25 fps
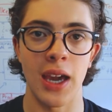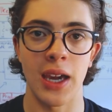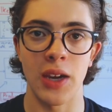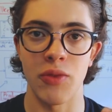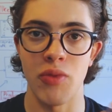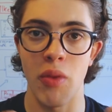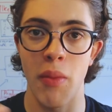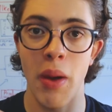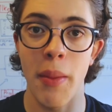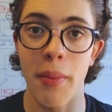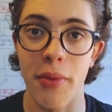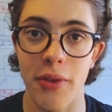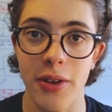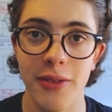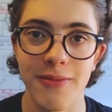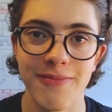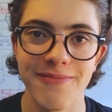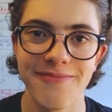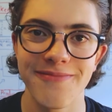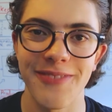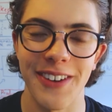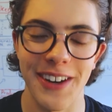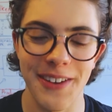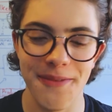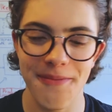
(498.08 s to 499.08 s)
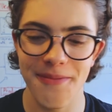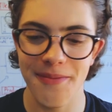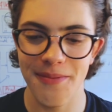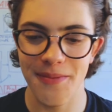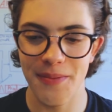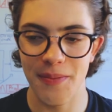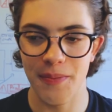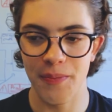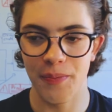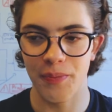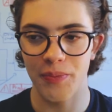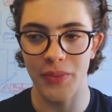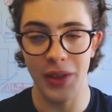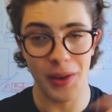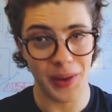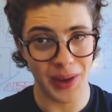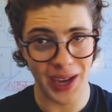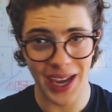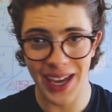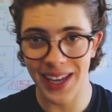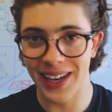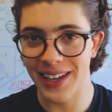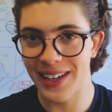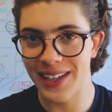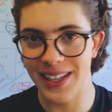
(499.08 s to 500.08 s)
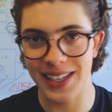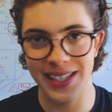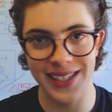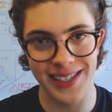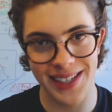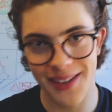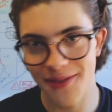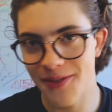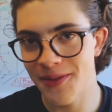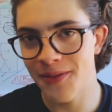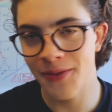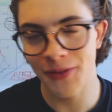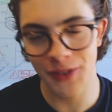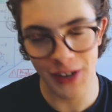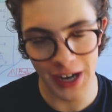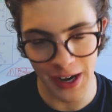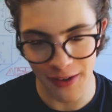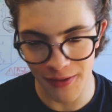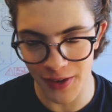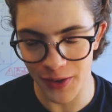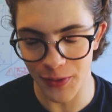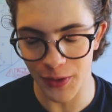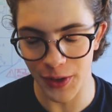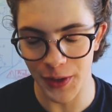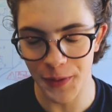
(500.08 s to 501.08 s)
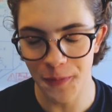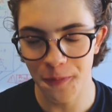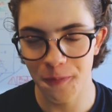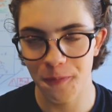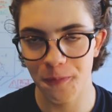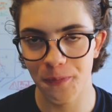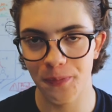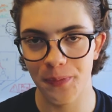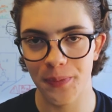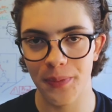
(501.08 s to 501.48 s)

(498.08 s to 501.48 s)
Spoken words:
remember it, right? Again, it's different for everyone,